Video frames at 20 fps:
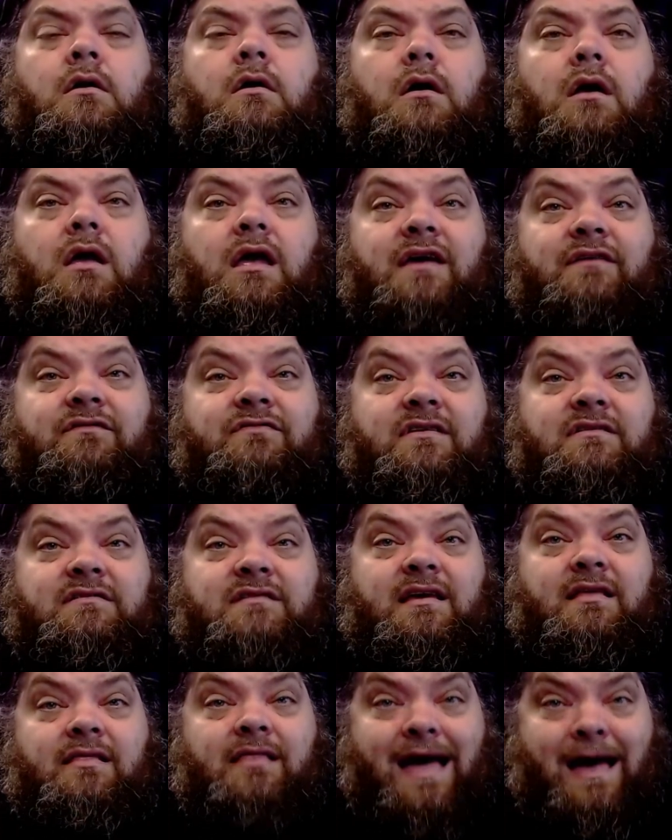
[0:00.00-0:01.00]
If it's
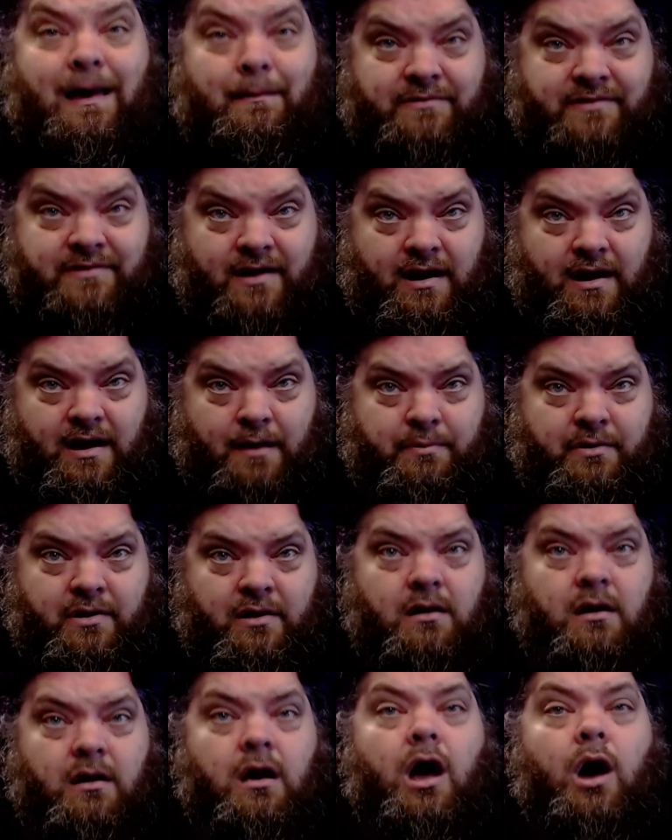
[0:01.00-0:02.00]
a laptop,
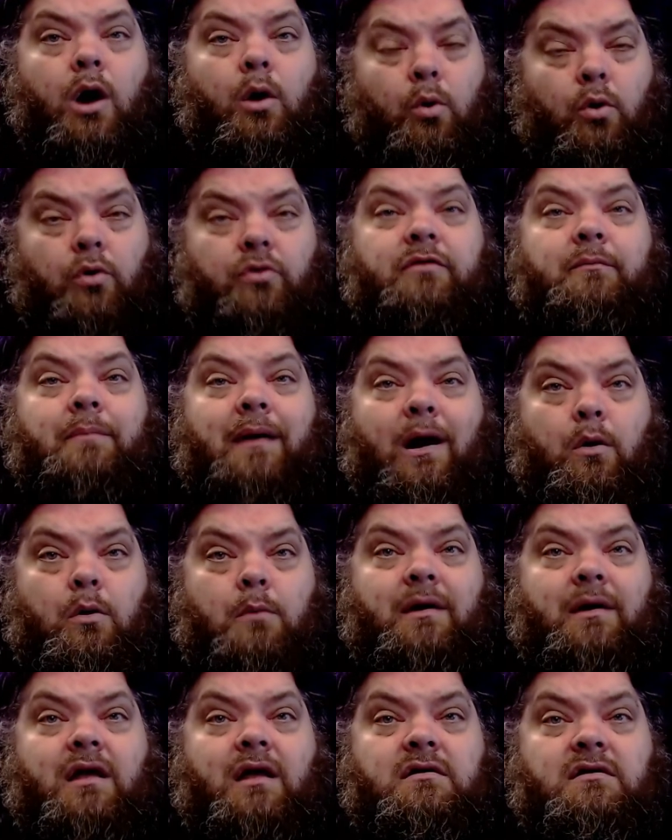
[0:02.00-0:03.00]
hold the power
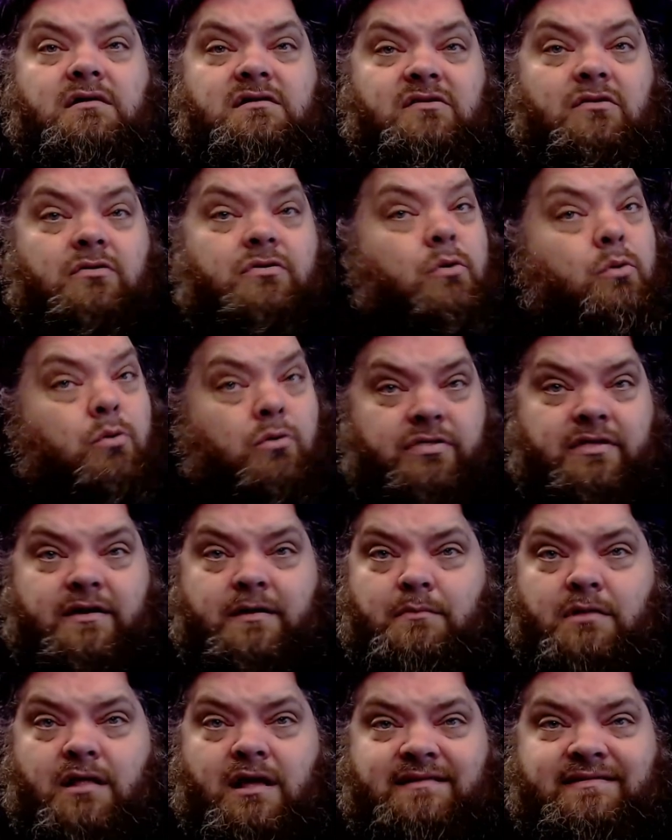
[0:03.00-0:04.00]
button until the whole
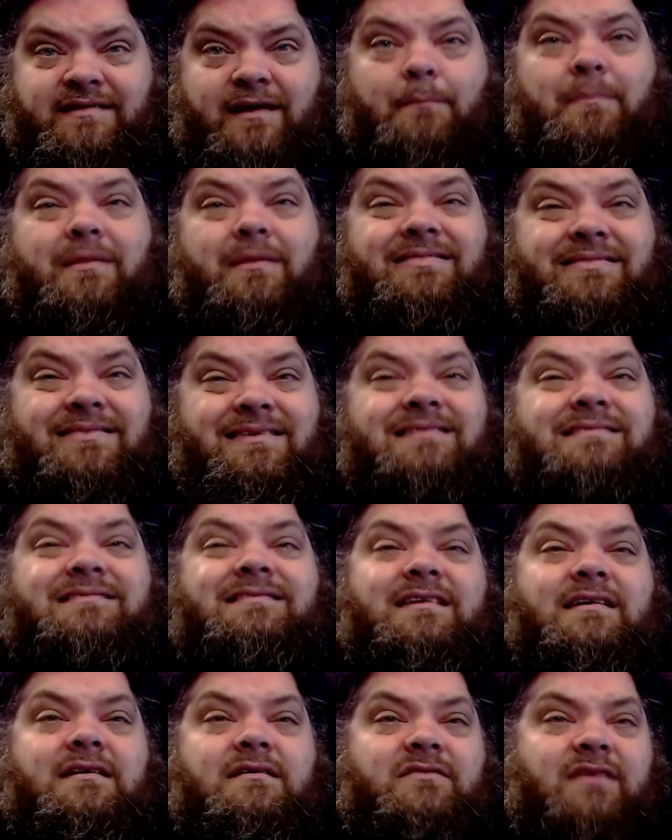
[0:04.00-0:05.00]
thing blacks out, but this
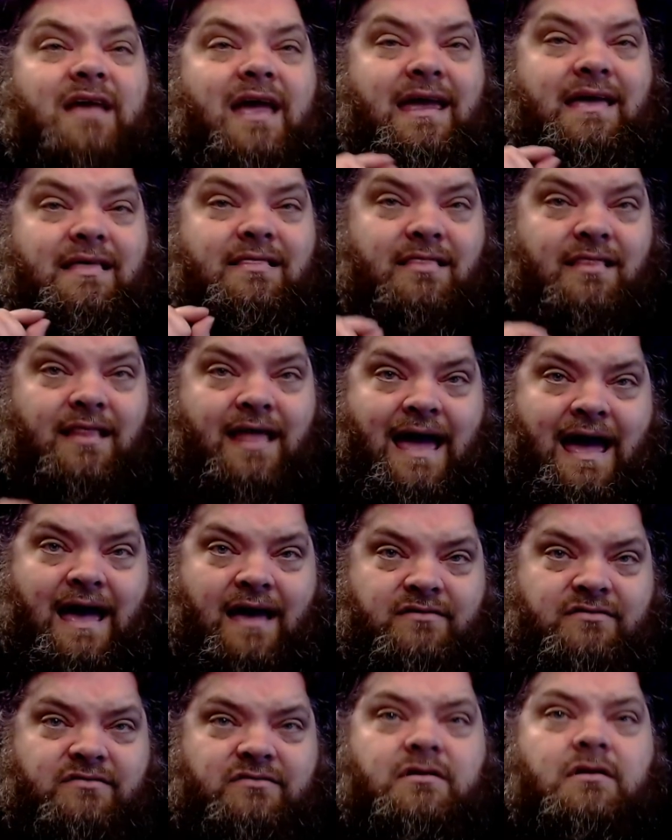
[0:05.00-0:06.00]
is a
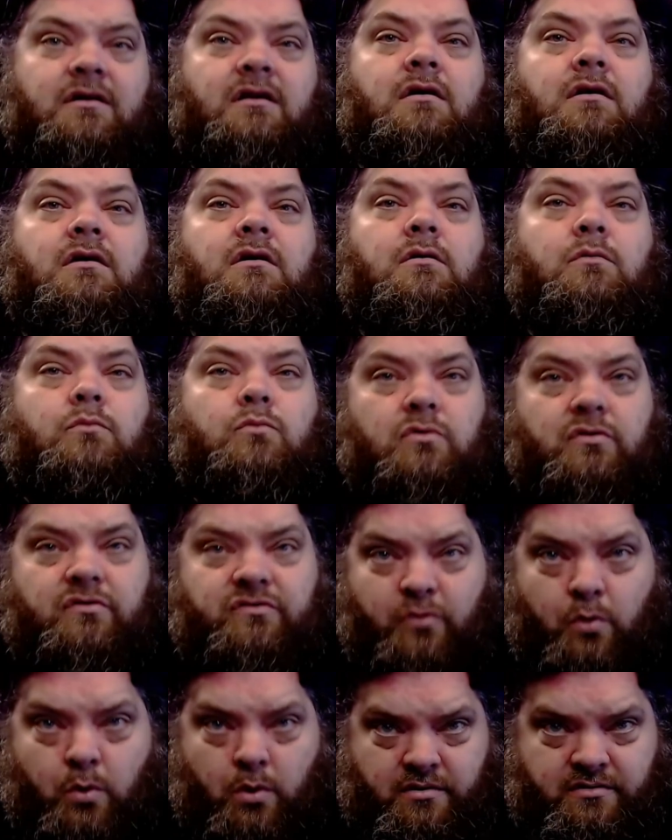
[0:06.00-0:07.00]
last
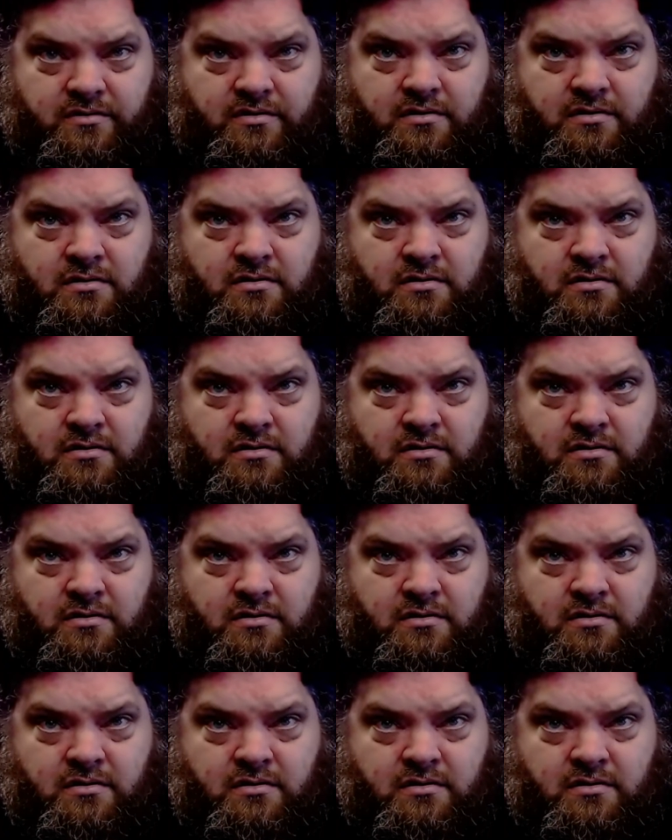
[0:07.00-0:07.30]
resort.